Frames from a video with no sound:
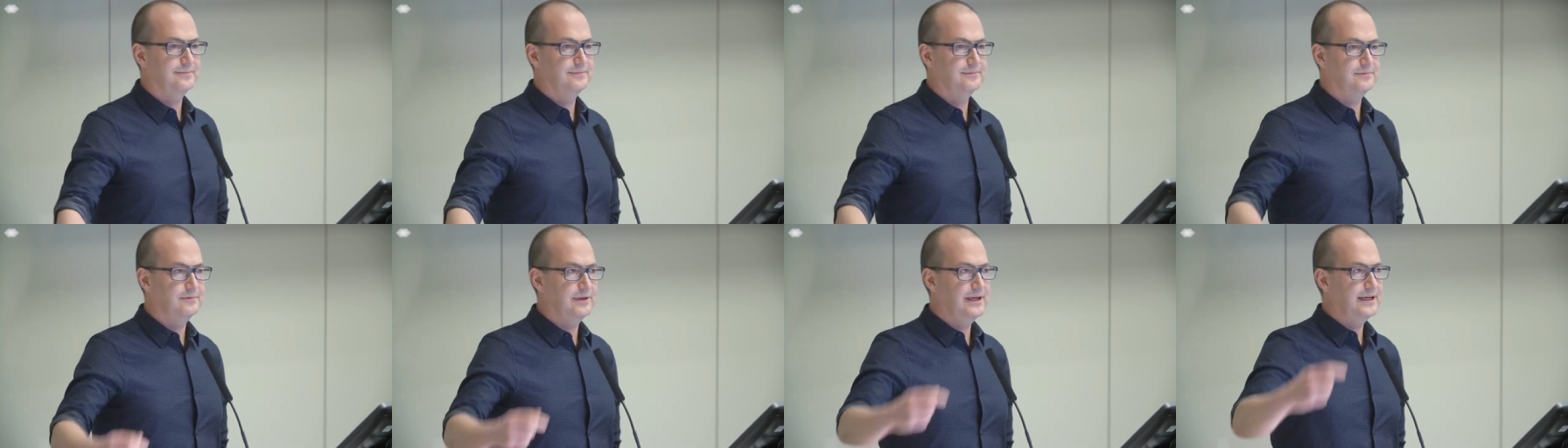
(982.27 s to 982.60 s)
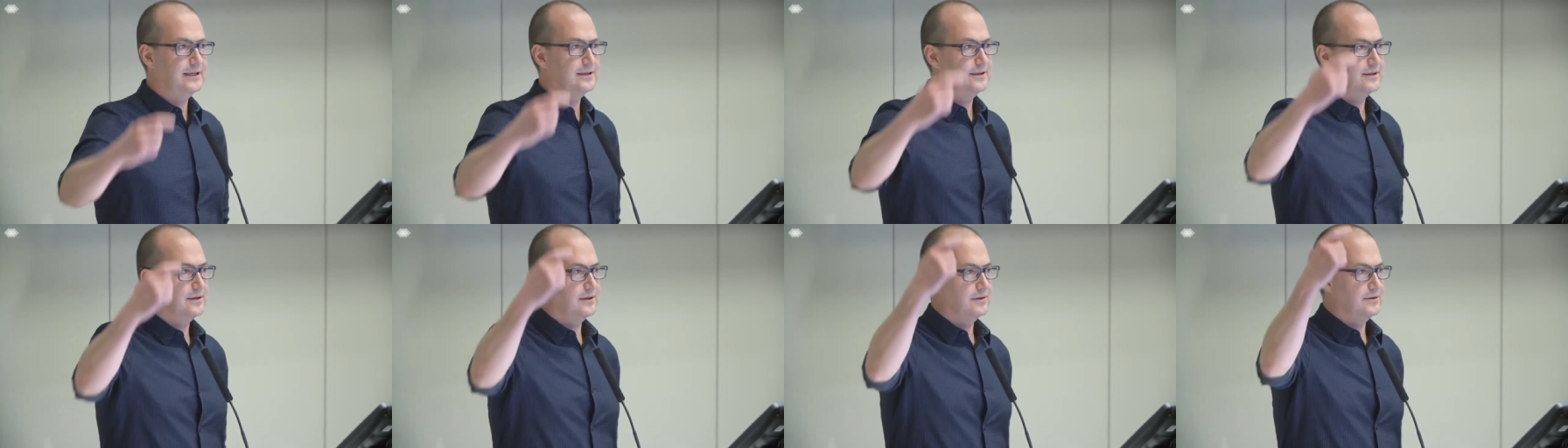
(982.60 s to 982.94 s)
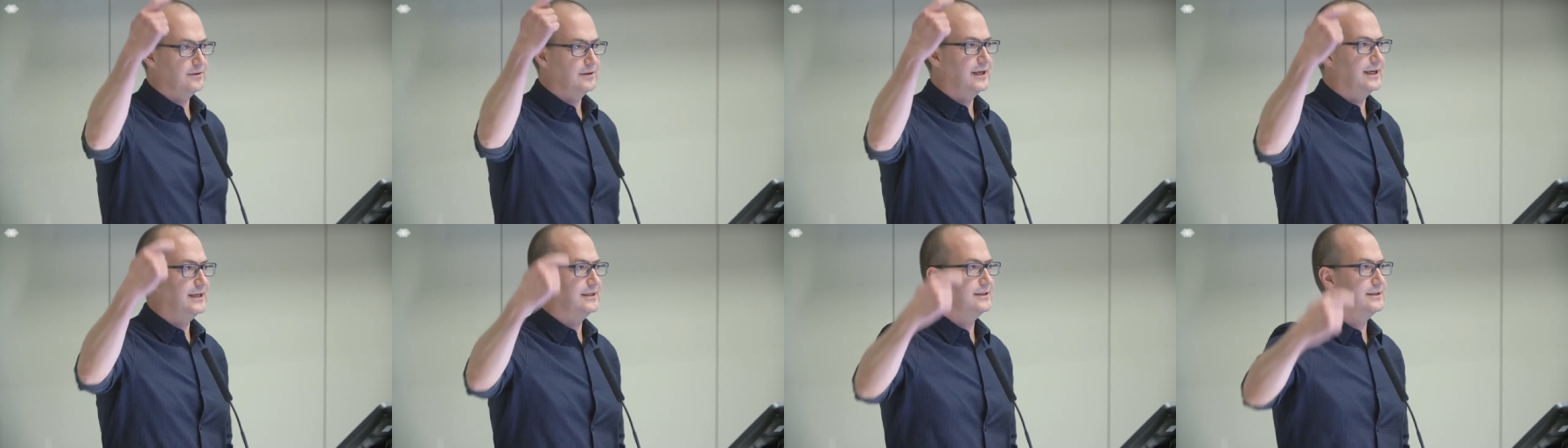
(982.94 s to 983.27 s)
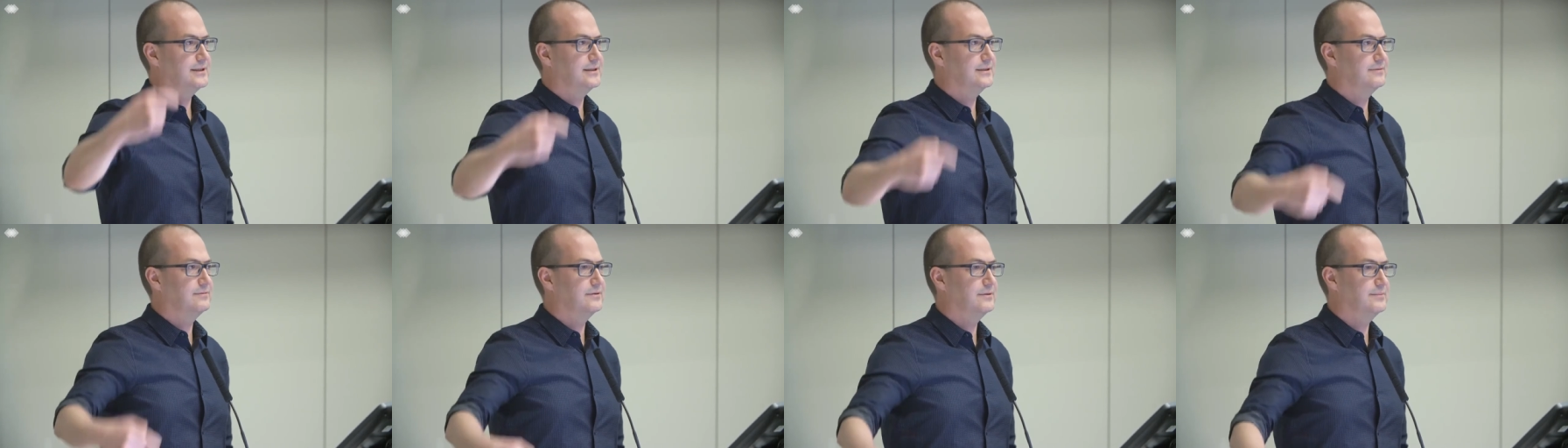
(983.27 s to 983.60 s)
read code
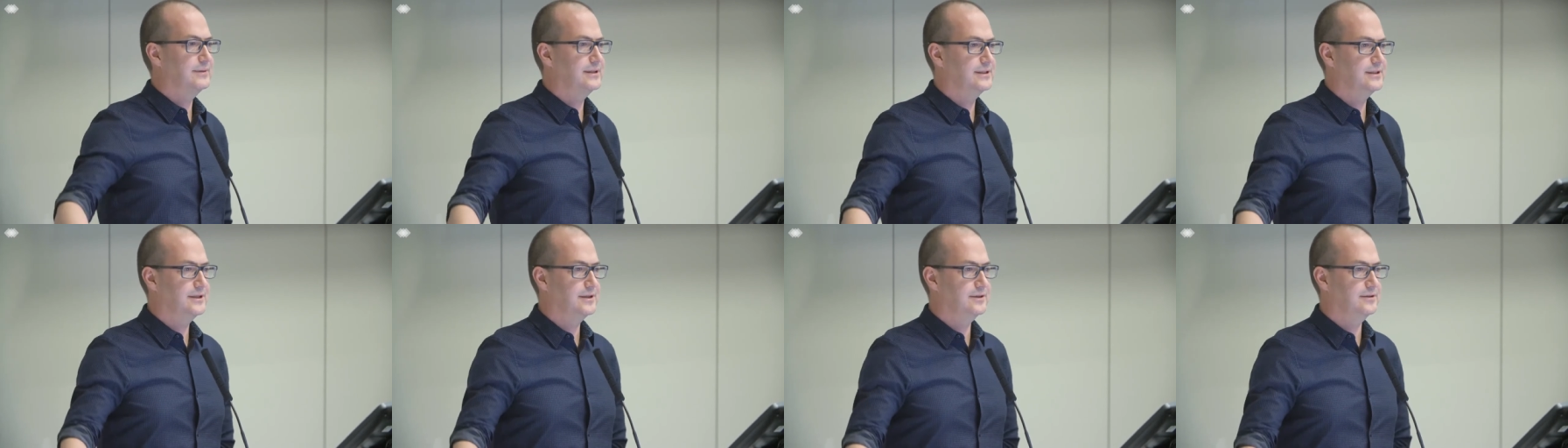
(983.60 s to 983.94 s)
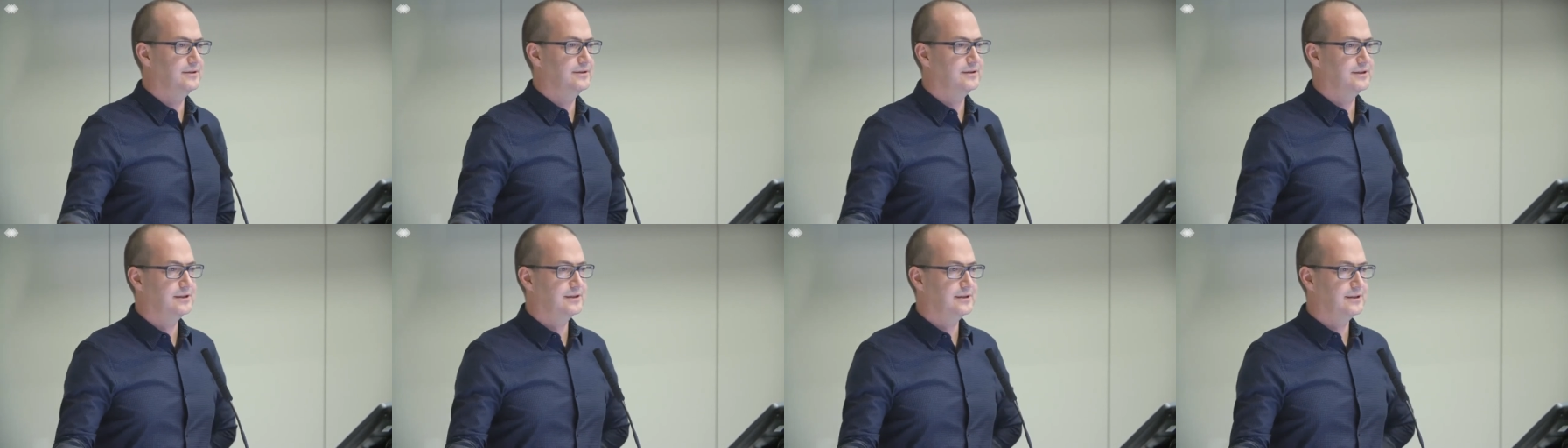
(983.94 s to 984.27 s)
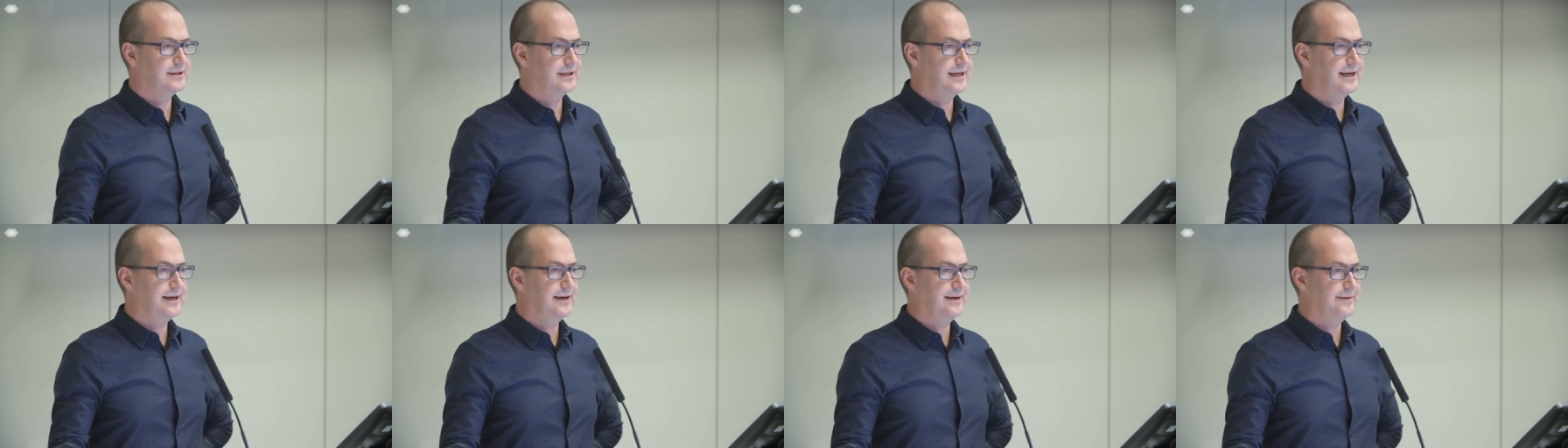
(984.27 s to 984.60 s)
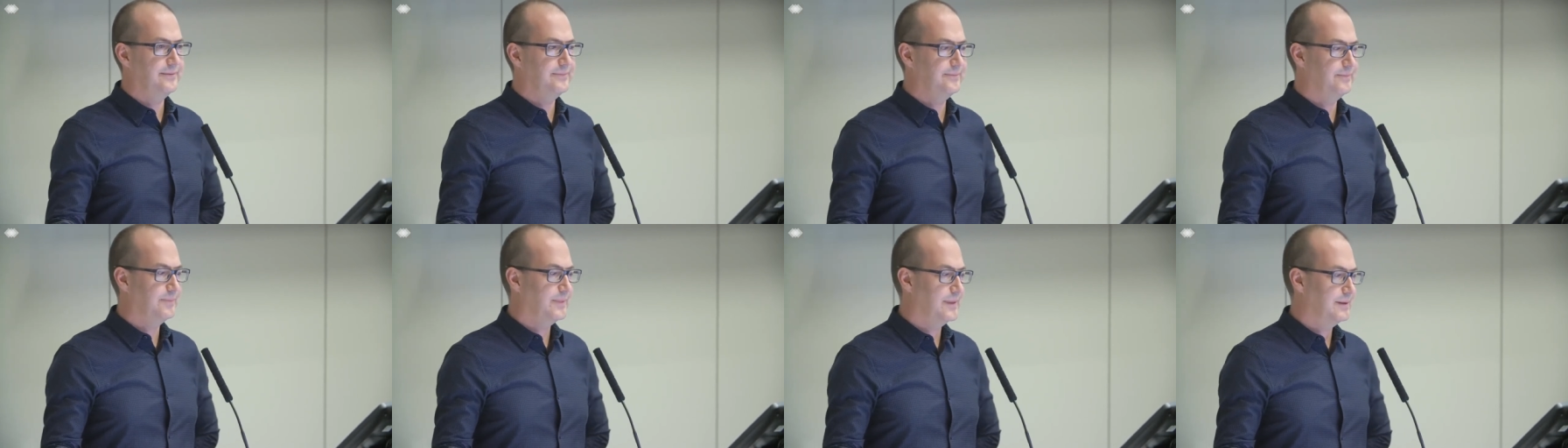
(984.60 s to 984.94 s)
list from his notes,
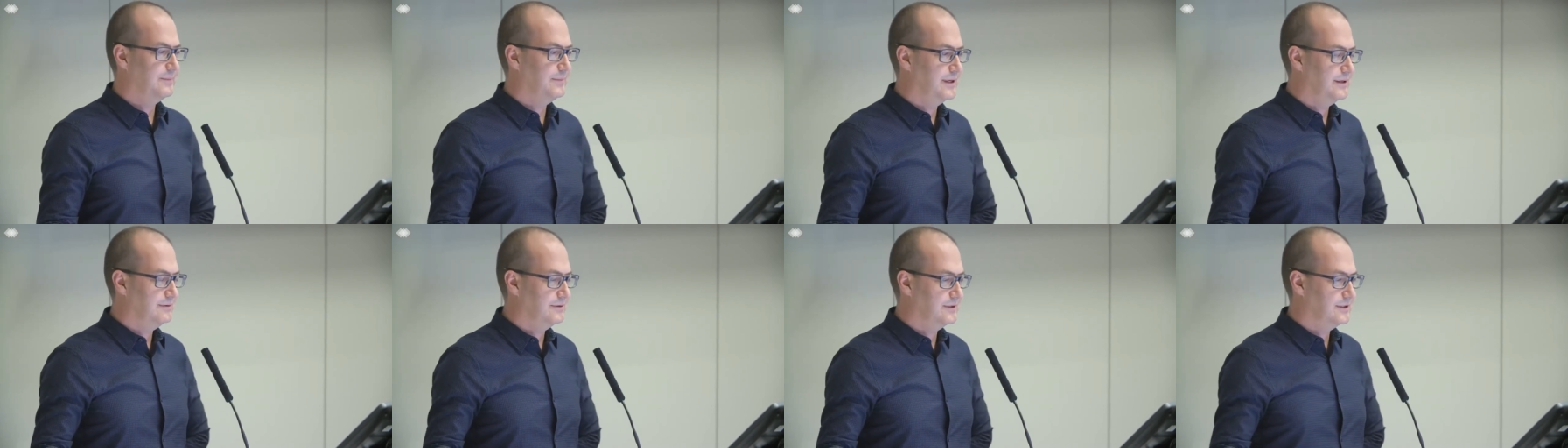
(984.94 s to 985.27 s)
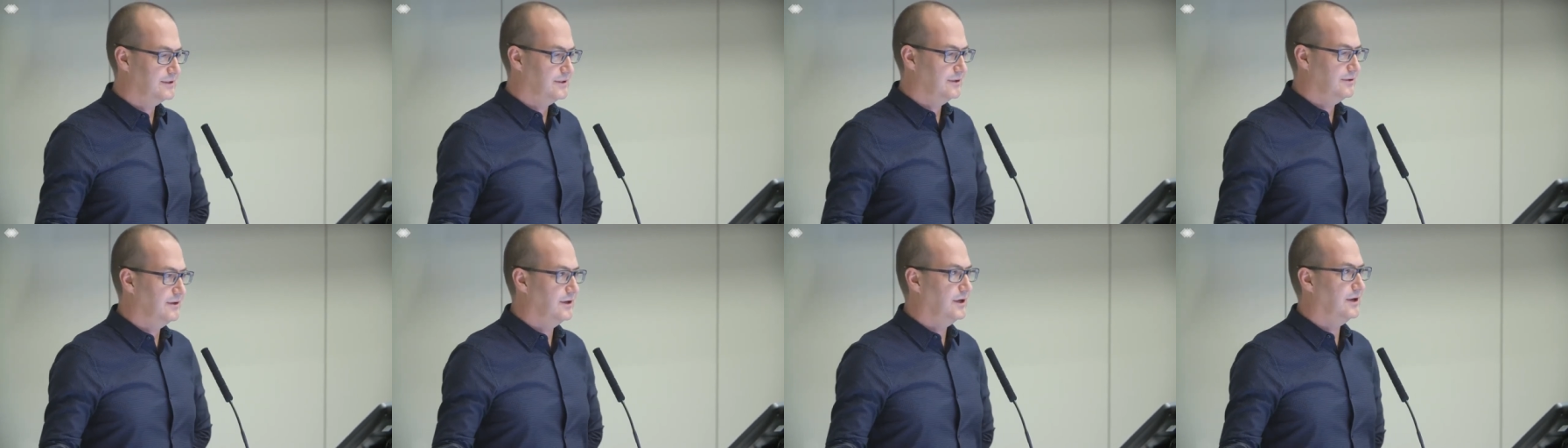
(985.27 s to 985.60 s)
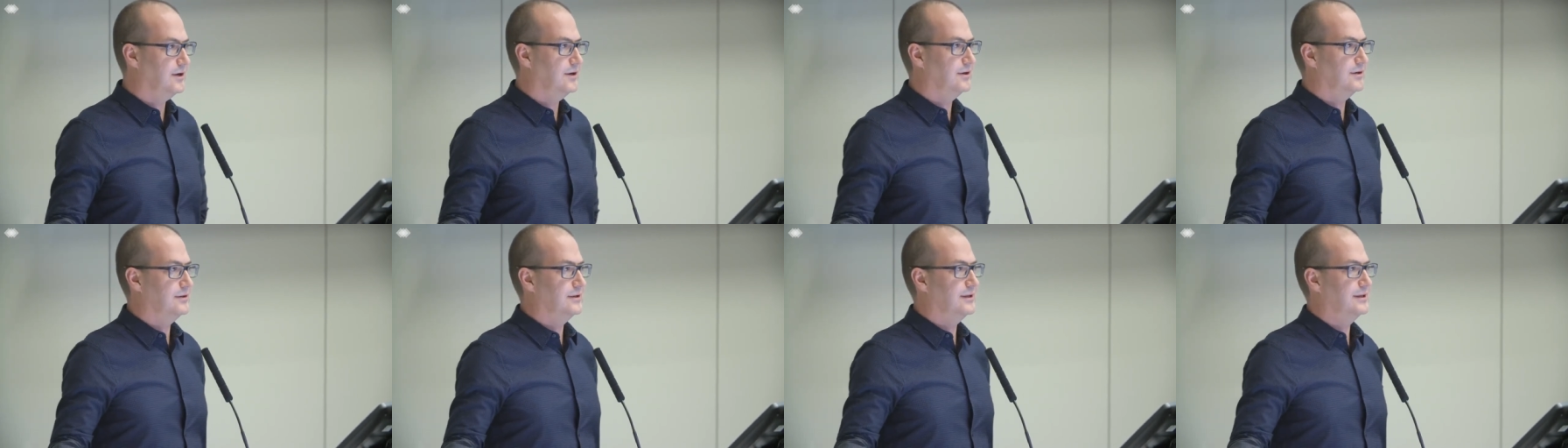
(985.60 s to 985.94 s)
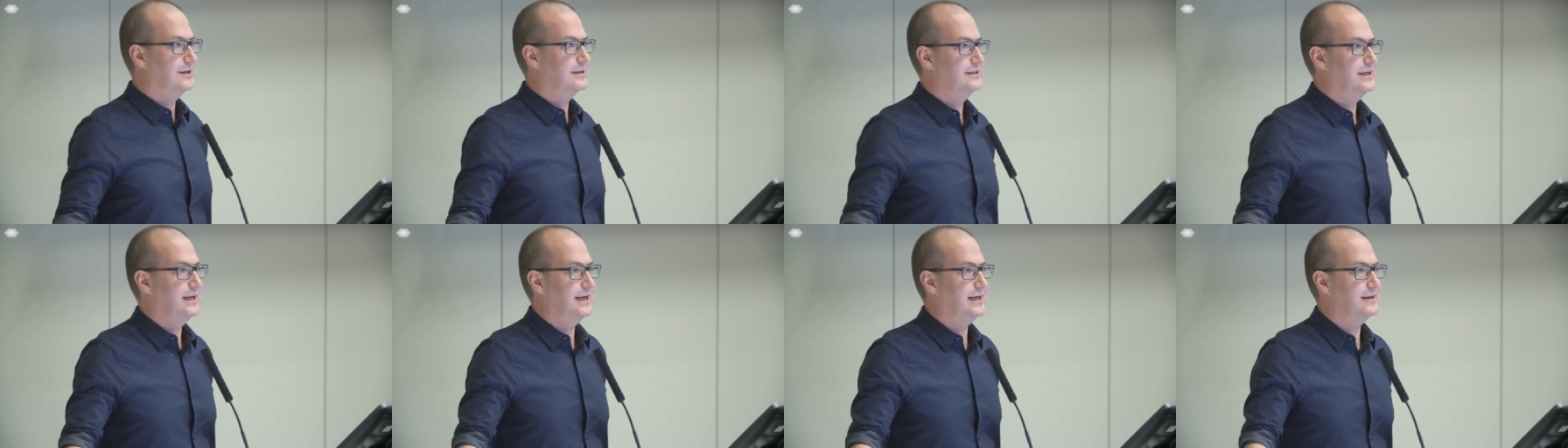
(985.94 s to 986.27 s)
um, but it was so long that
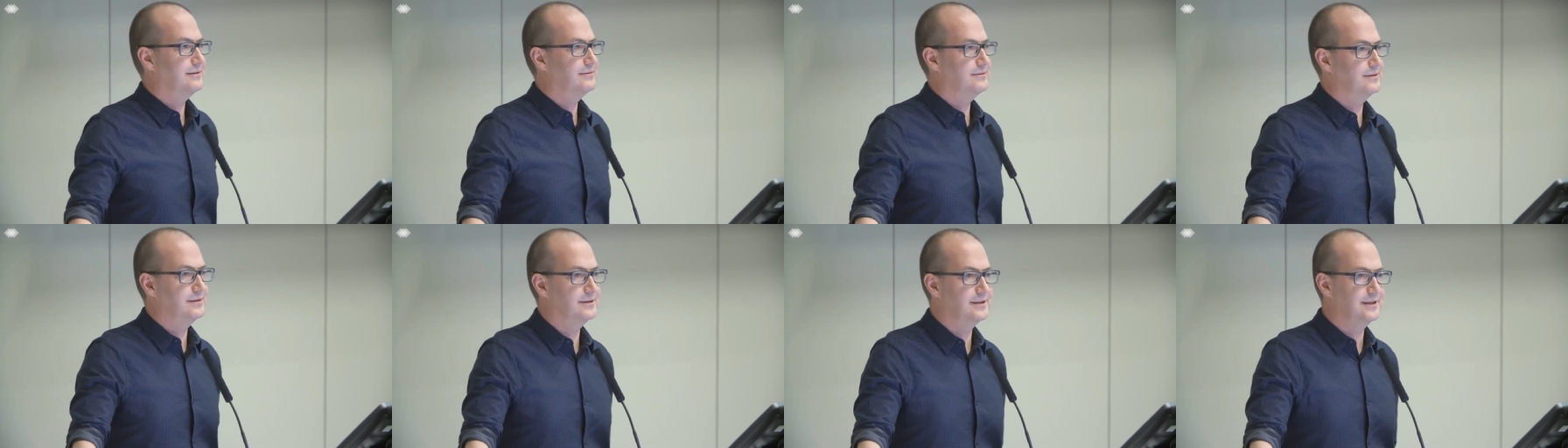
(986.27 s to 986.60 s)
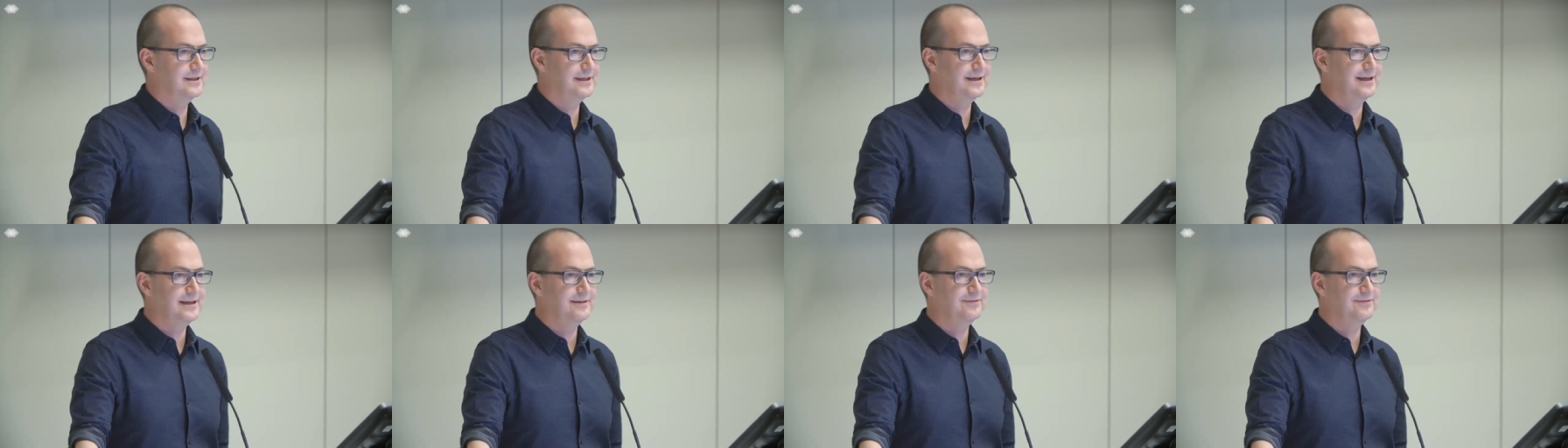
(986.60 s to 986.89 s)
the text is